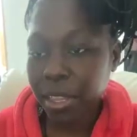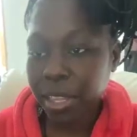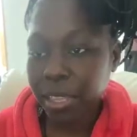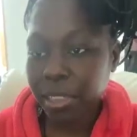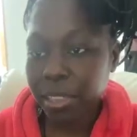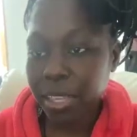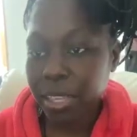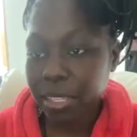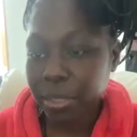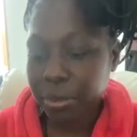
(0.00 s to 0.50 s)

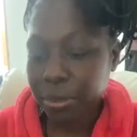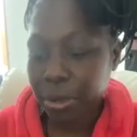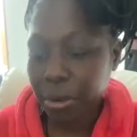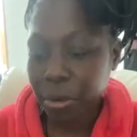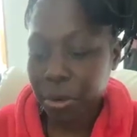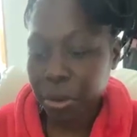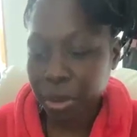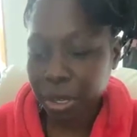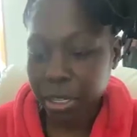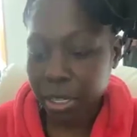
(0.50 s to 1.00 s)
Like, things were
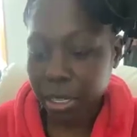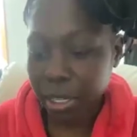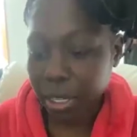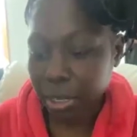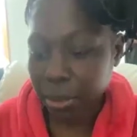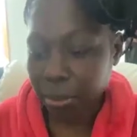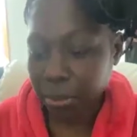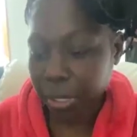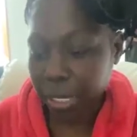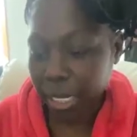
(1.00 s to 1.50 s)
going
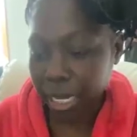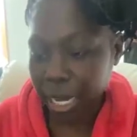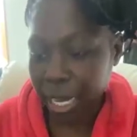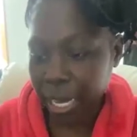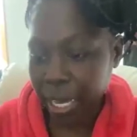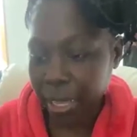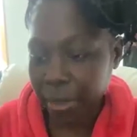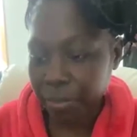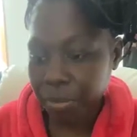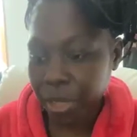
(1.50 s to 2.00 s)
good or
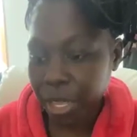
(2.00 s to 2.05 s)
whatnot.